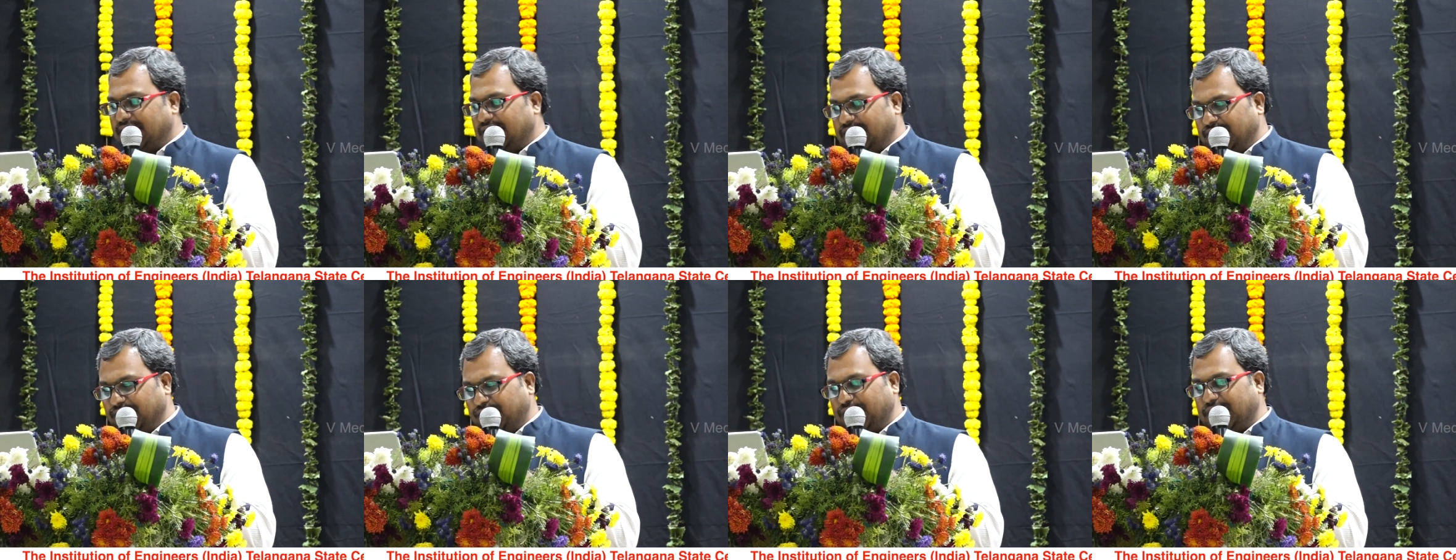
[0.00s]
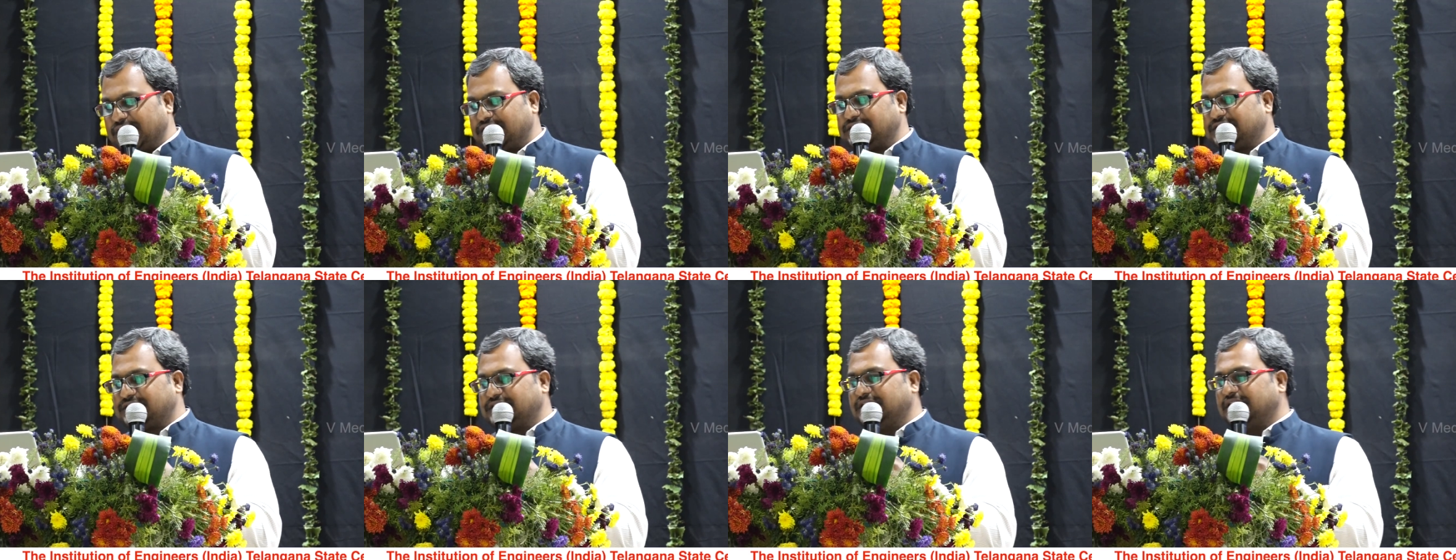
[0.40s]

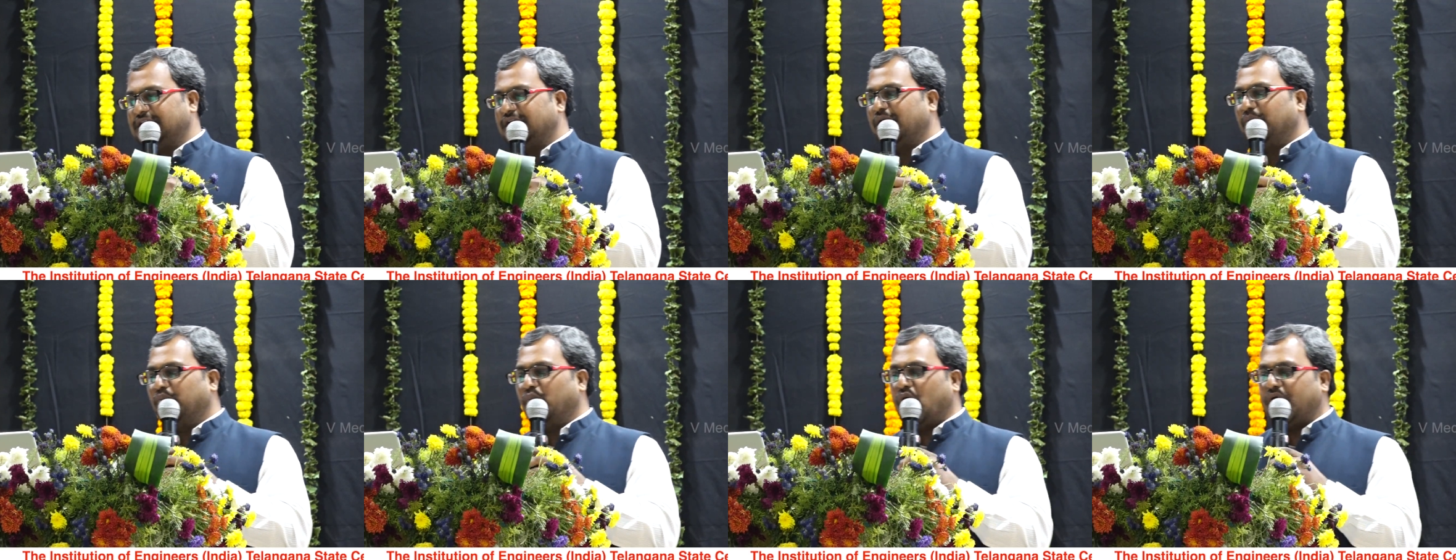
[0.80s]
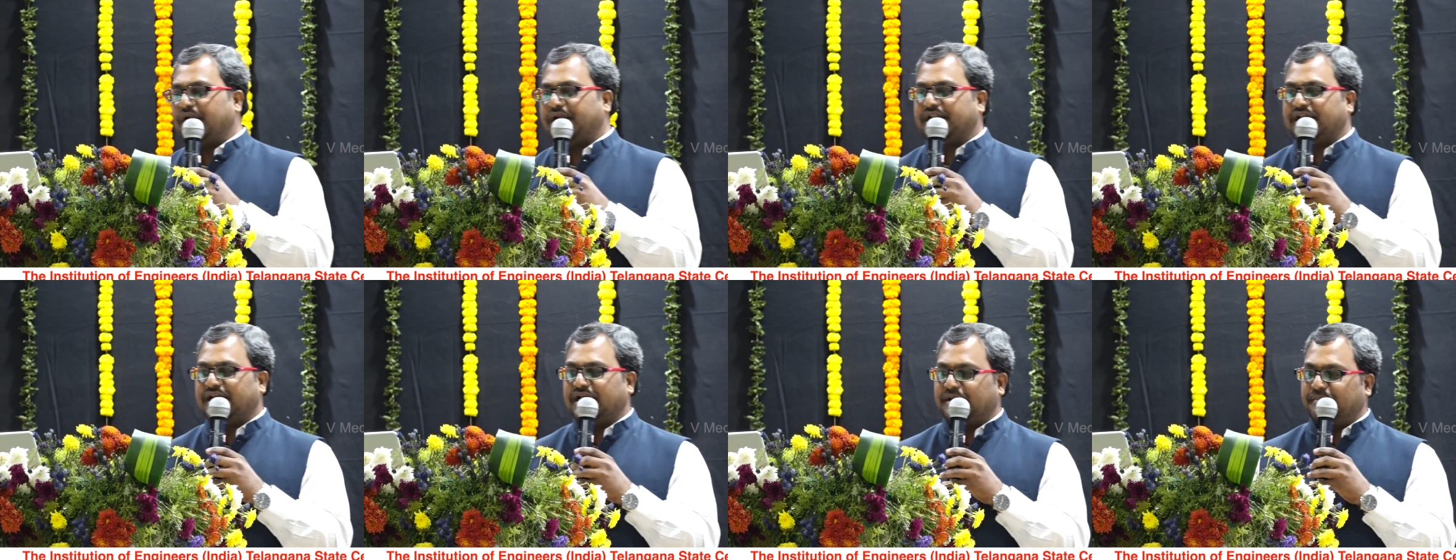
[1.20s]
defects,
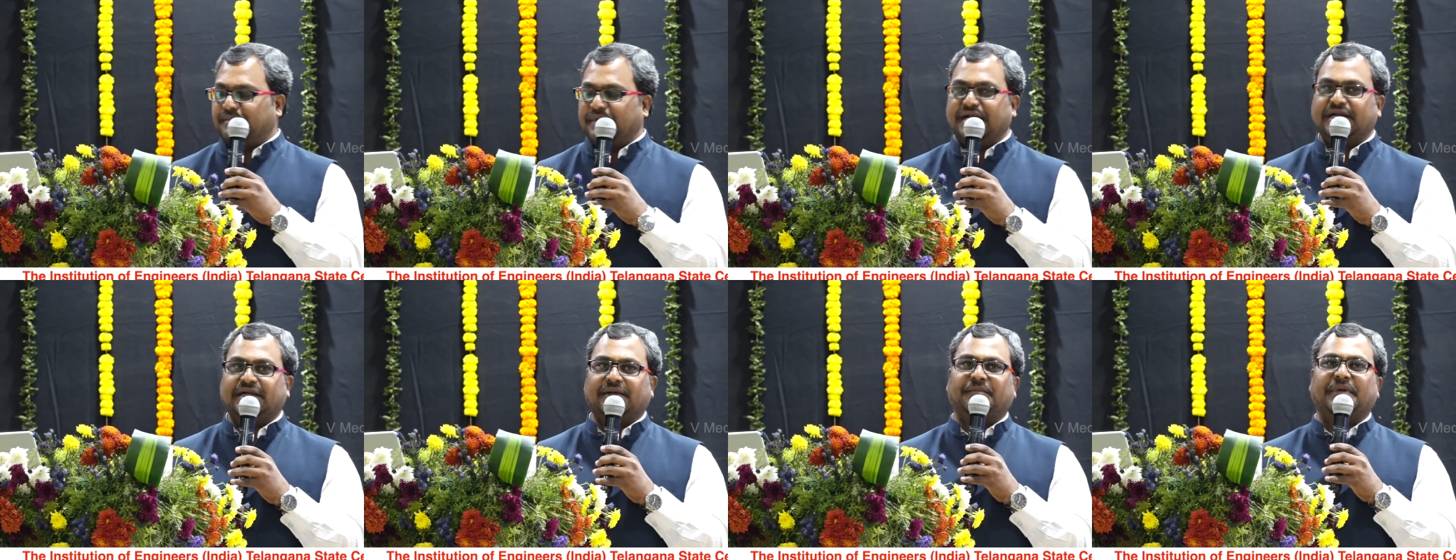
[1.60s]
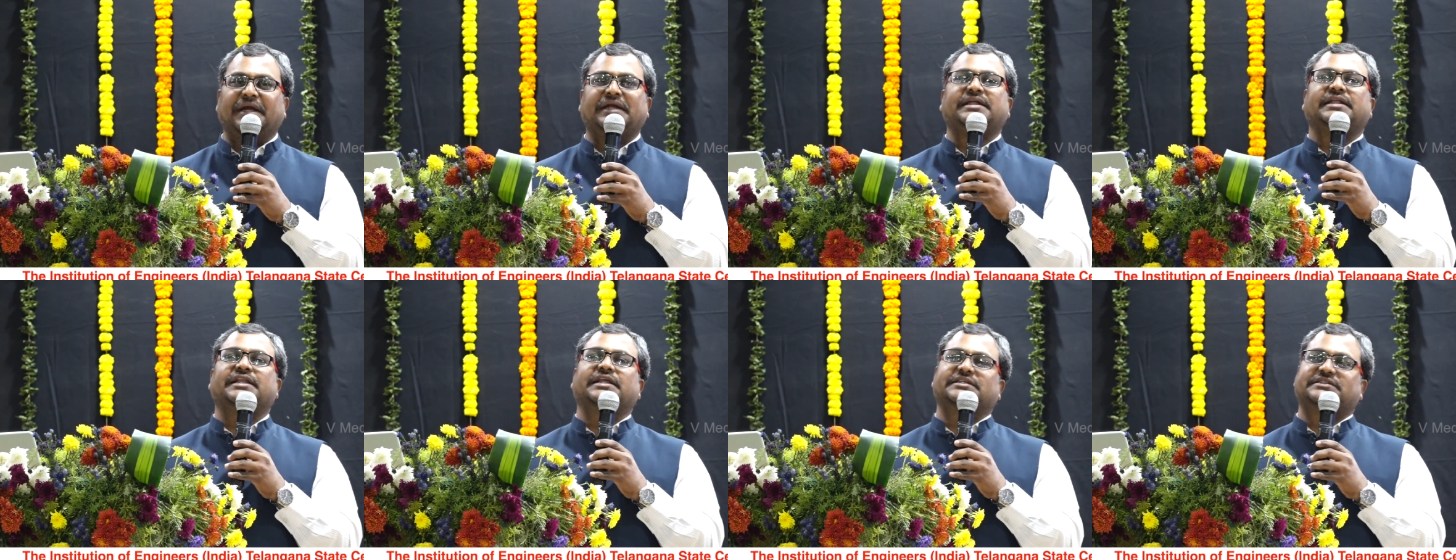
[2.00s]
monitoring and
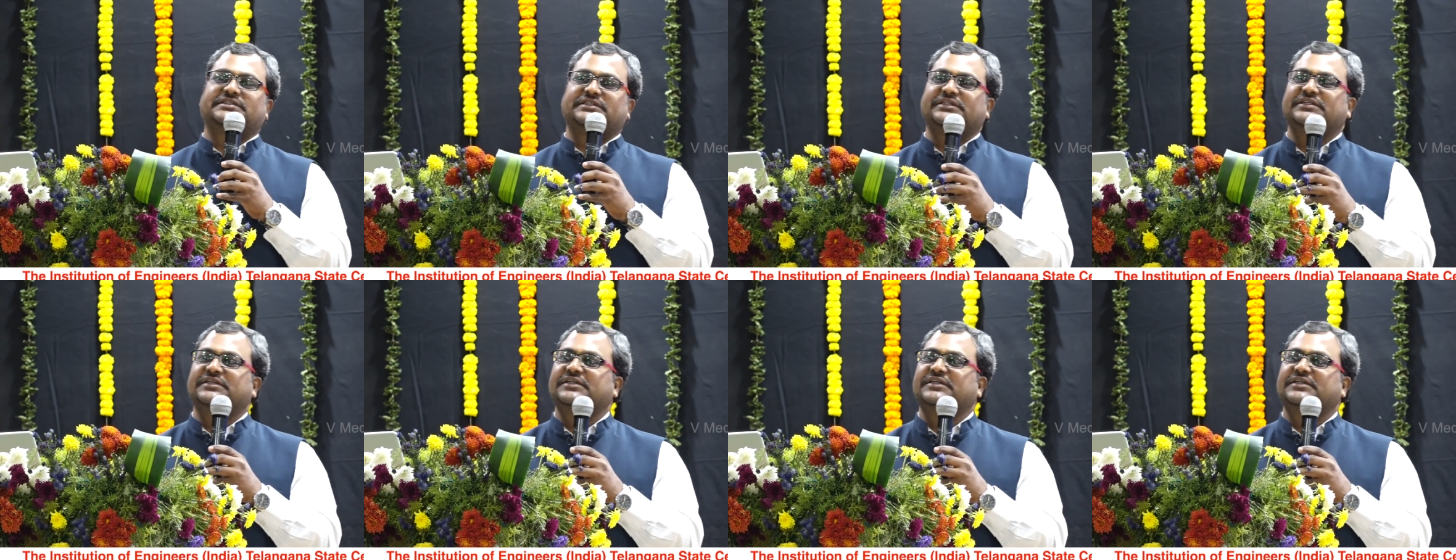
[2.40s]
maintenance.